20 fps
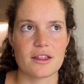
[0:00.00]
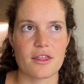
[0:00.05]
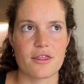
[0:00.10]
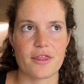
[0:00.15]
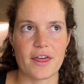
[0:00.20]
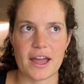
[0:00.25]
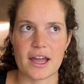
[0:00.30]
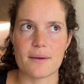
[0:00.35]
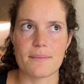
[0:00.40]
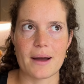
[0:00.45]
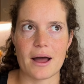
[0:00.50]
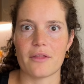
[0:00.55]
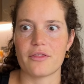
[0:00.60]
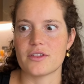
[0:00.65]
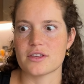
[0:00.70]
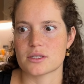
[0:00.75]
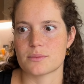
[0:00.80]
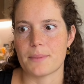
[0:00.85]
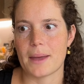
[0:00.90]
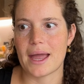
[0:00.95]
think about
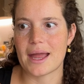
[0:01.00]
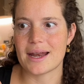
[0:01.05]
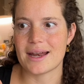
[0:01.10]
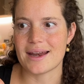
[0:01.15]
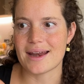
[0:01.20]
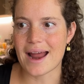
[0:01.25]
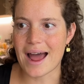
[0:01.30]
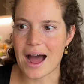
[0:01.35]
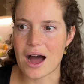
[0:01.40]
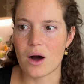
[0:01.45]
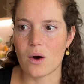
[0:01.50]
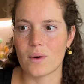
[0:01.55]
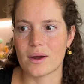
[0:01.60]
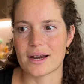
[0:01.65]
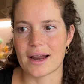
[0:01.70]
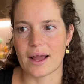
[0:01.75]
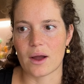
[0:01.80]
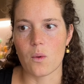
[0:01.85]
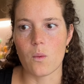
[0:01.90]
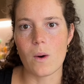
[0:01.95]
this pain now and
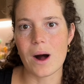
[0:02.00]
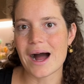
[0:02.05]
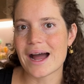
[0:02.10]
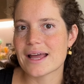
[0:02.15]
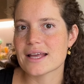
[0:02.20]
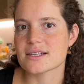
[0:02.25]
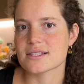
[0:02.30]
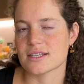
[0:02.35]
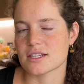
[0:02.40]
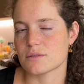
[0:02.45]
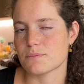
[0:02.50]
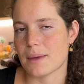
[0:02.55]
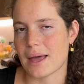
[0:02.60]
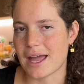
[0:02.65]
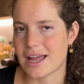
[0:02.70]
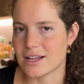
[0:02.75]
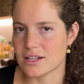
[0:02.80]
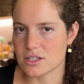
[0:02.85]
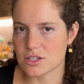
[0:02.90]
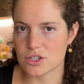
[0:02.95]
like why is this
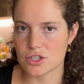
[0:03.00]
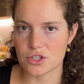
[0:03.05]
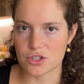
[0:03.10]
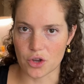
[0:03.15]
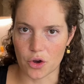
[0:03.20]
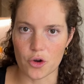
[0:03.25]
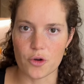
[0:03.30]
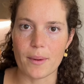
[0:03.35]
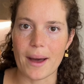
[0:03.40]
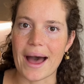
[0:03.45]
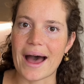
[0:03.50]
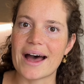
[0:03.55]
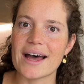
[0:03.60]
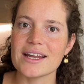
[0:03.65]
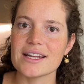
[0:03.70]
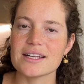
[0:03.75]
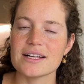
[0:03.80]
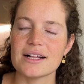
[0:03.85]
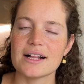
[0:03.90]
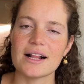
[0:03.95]
pain so bad,